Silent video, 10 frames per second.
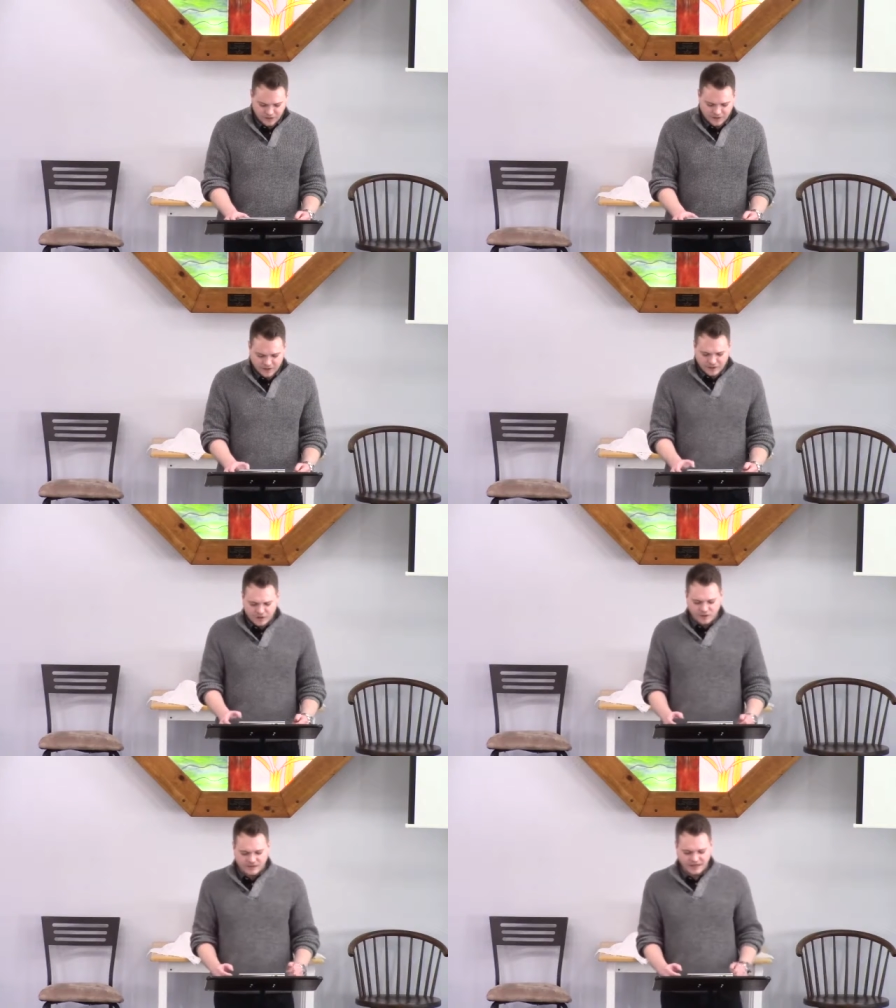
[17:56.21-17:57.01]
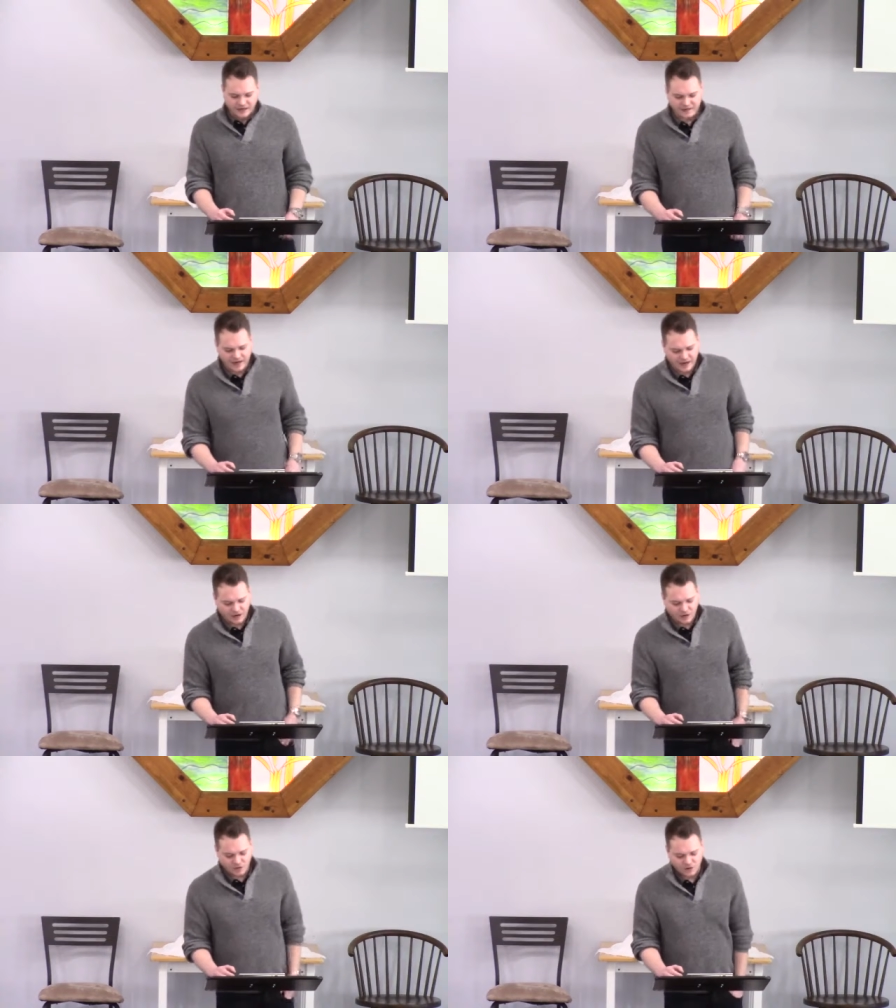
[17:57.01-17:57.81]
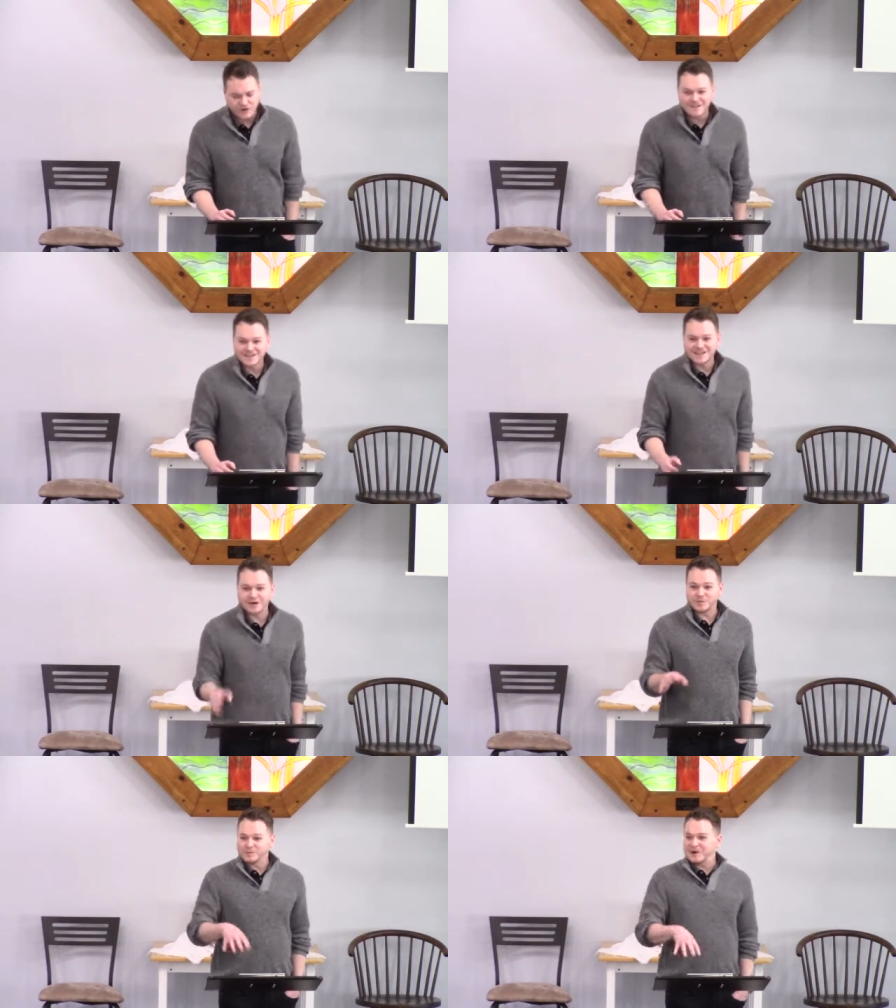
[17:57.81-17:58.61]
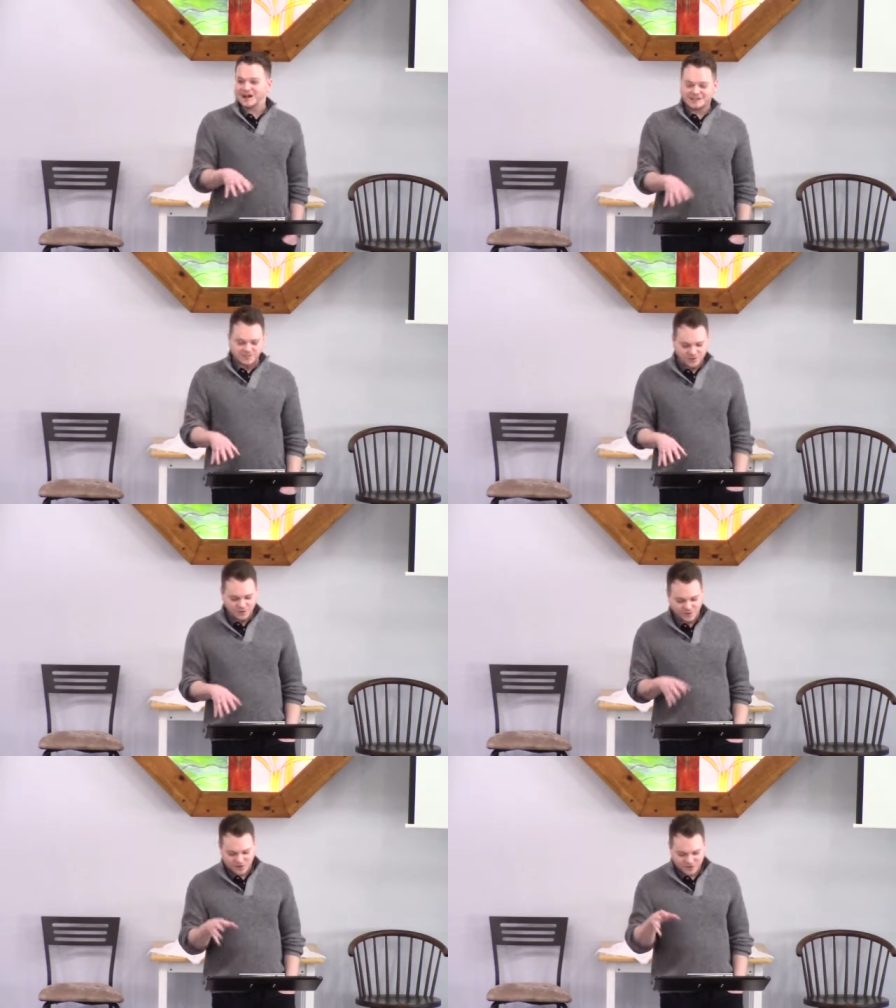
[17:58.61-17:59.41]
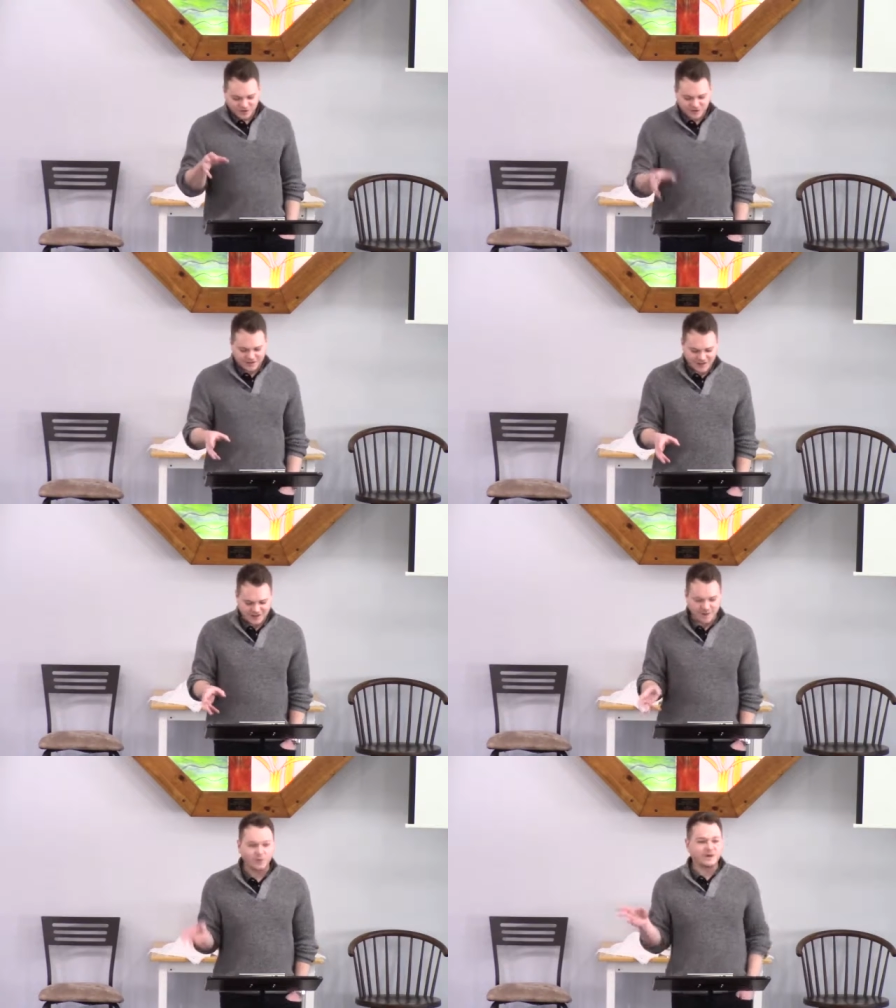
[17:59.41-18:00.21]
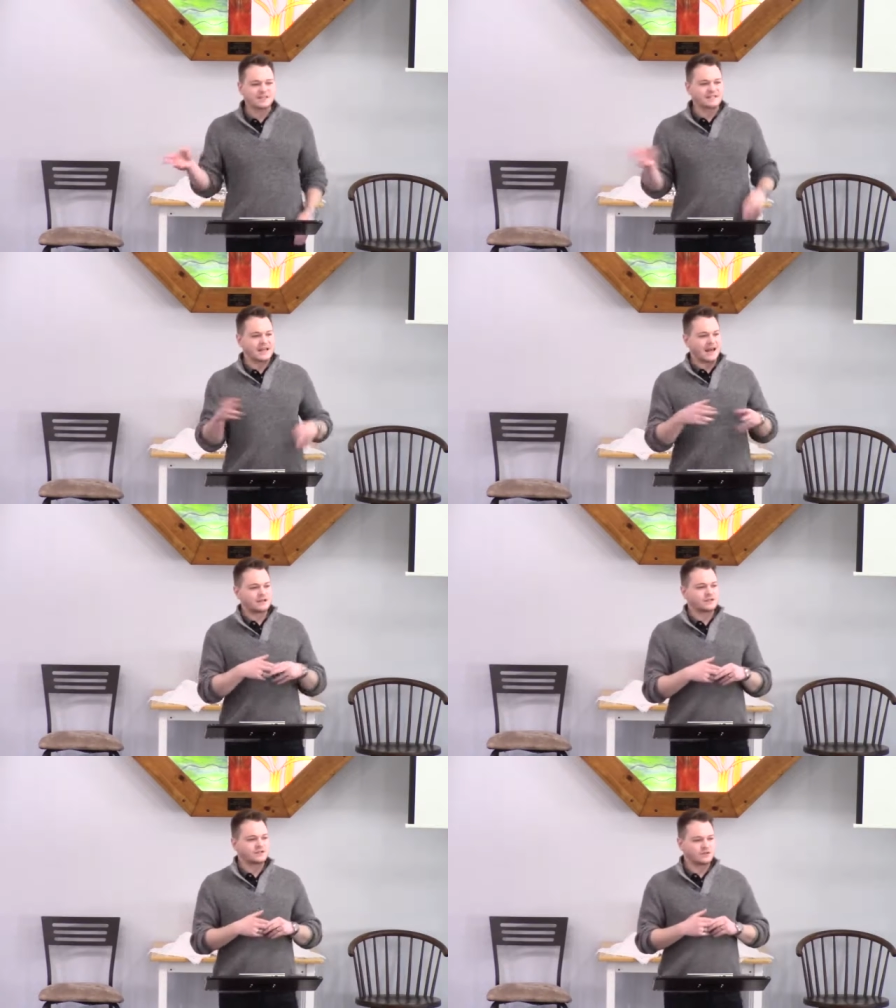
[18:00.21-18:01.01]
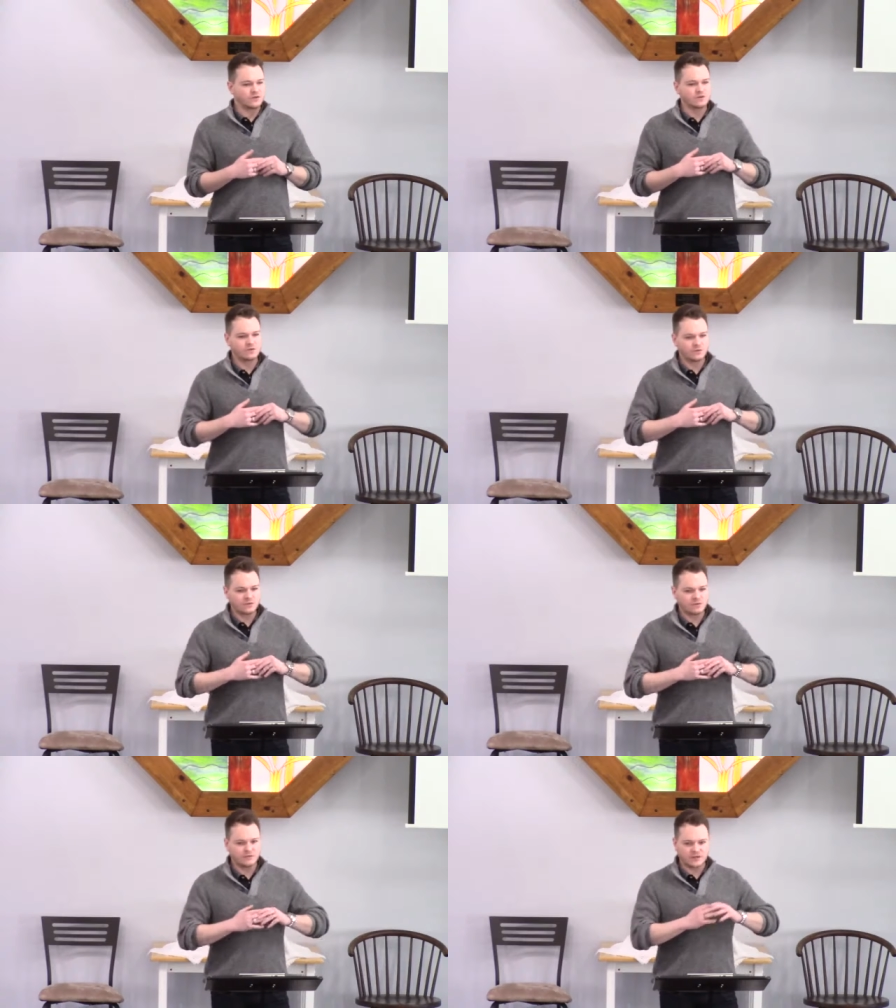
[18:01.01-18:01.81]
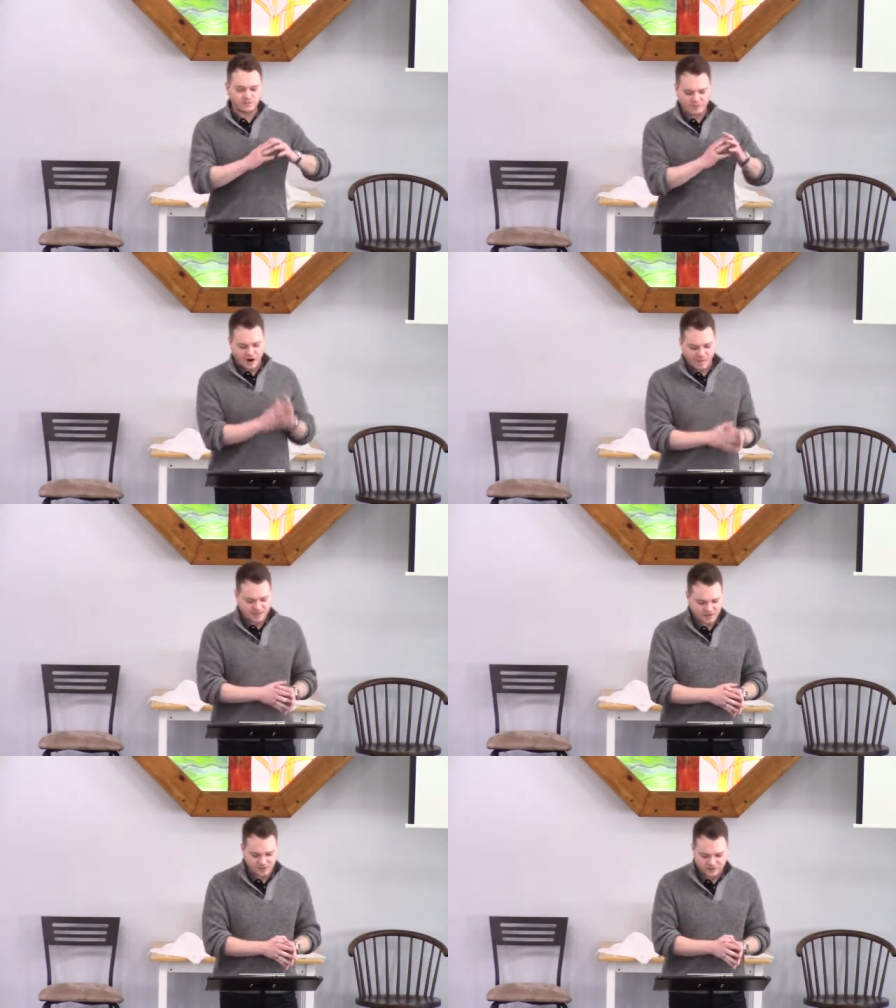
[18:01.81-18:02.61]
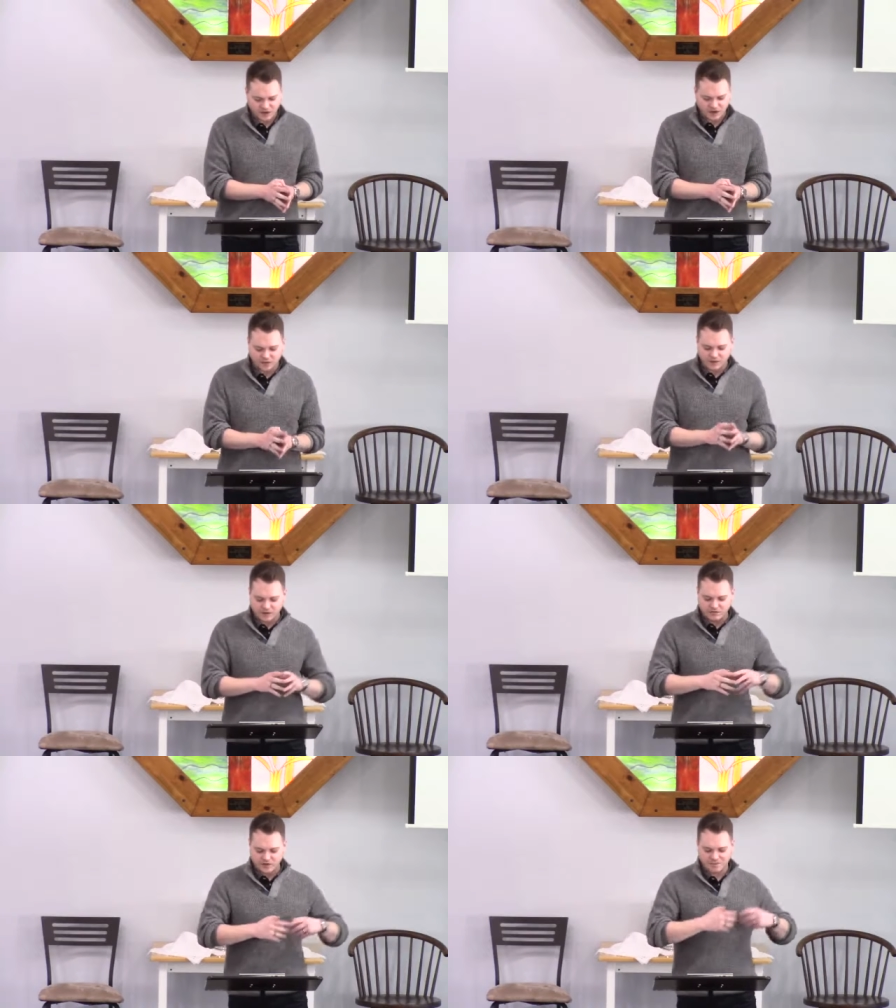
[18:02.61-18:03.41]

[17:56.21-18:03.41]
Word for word: And they didn't know exactly how that would be possible or what it would look like, but it was attached to this promise that we've talked about of a